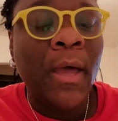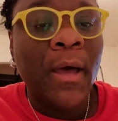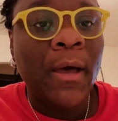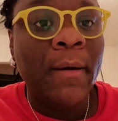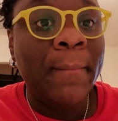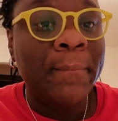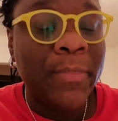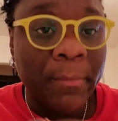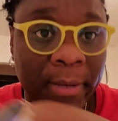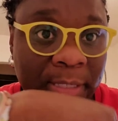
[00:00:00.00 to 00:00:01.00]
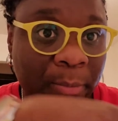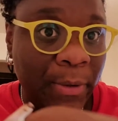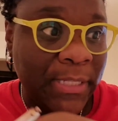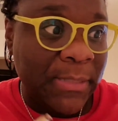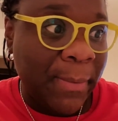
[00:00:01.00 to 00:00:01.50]
the bust
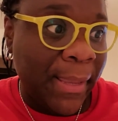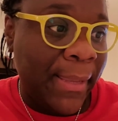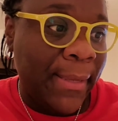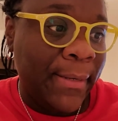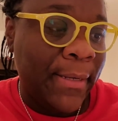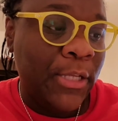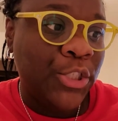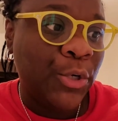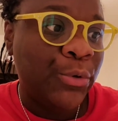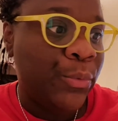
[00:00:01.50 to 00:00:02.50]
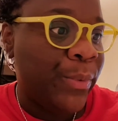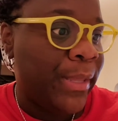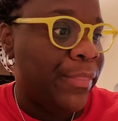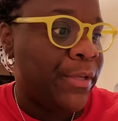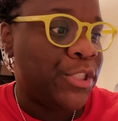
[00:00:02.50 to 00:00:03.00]
point span, shoulder
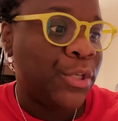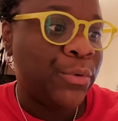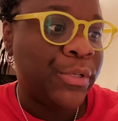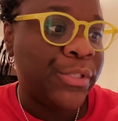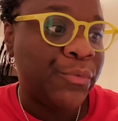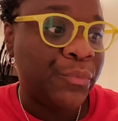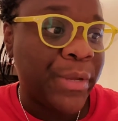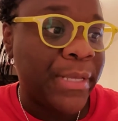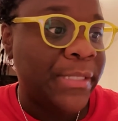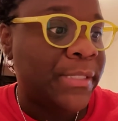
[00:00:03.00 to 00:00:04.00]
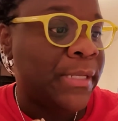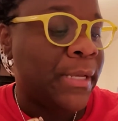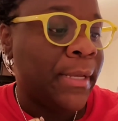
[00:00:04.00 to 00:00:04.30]
width, shoulder to wrist,